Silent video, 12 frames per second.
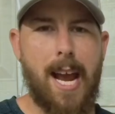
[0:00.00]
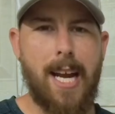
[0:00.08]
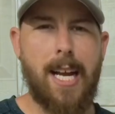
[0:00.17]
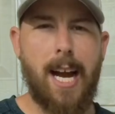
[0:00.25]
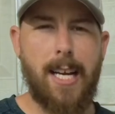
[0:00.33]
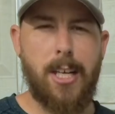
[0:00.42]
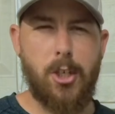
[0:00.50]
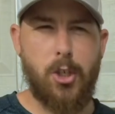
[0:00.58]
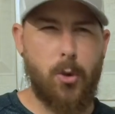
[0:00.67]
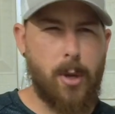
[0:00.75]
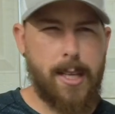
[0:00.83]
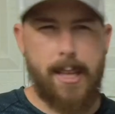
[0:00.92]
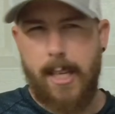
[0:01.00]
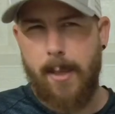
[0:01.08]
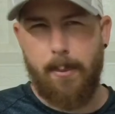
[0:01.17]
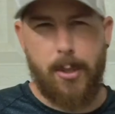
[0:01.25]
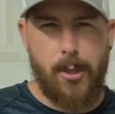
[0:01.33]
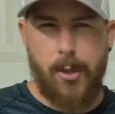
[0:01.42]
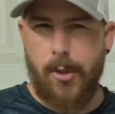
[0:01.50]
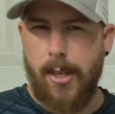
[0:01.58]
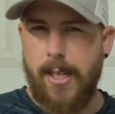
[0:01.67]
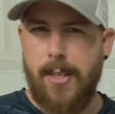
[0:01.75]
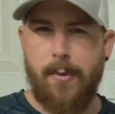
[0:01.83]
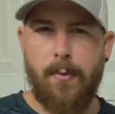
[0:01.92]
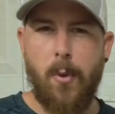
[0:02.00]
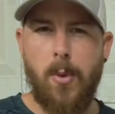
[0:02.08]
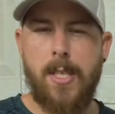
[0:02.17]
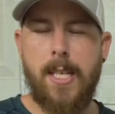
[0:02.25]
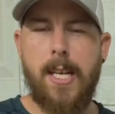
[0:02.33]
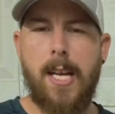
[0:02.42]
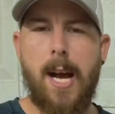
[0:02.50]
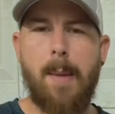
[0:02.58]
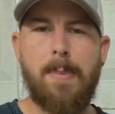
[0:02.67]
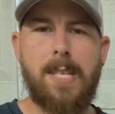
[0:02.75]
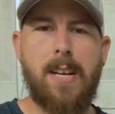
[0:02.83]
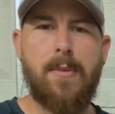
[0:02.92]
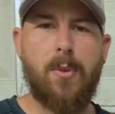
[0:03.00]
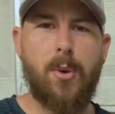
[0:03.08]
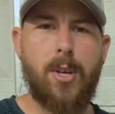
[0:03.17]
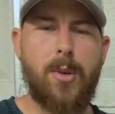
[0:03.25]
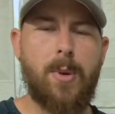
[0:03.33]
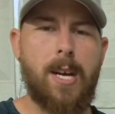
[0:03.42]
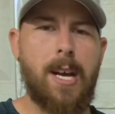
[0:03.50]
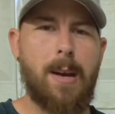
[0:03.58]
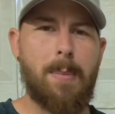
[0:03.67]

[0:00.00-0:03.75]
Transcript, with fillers: and kind of trick the computer into forcing an update for you,